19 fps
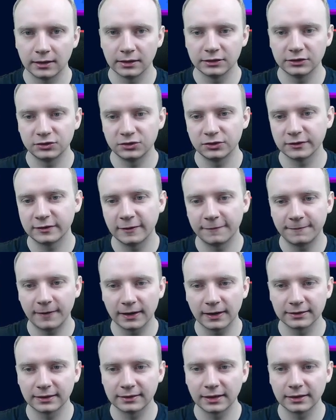it's just the
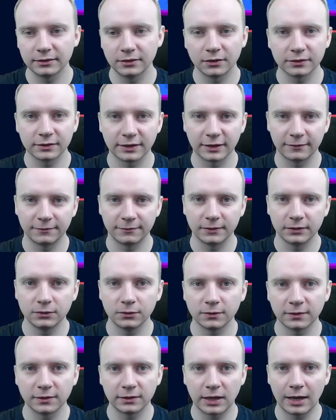fact that I don't have
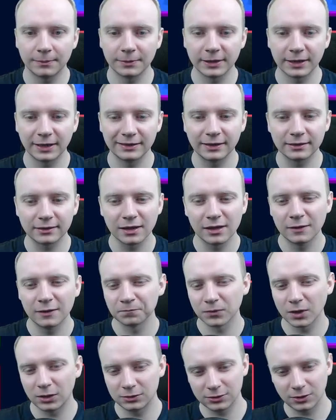Nozzle upgraded.
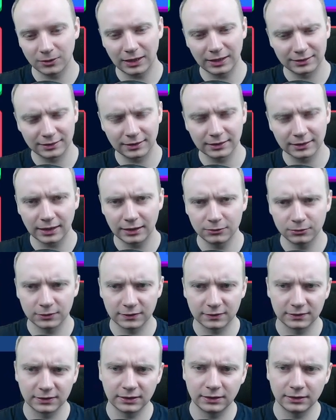Although I think I would
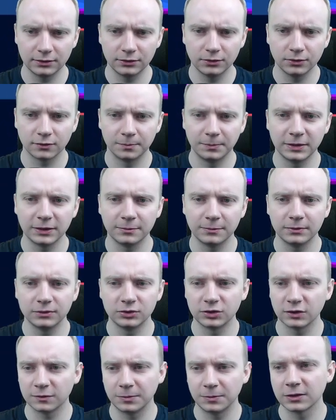still use Beat
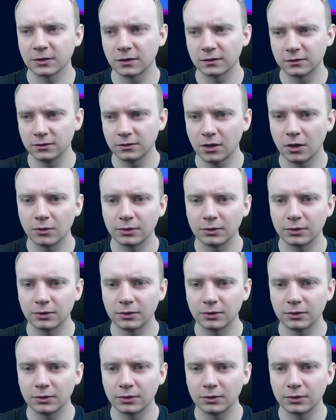just because, you know,